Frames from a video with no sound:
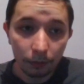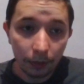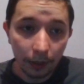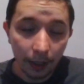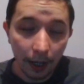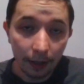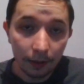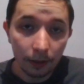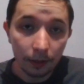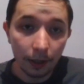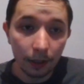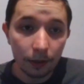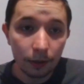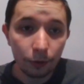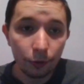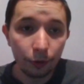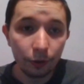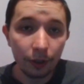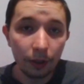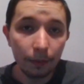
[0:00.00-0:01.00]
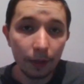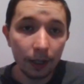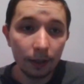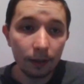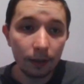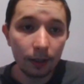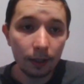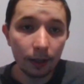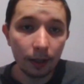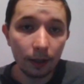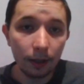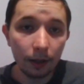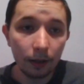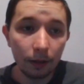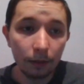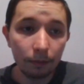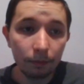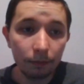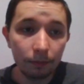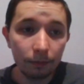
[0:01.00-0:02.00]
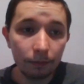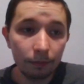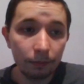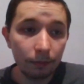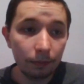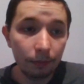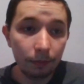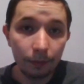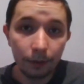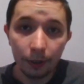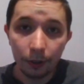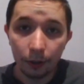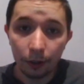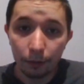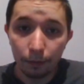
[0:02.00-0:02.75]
Candidates Tournament. There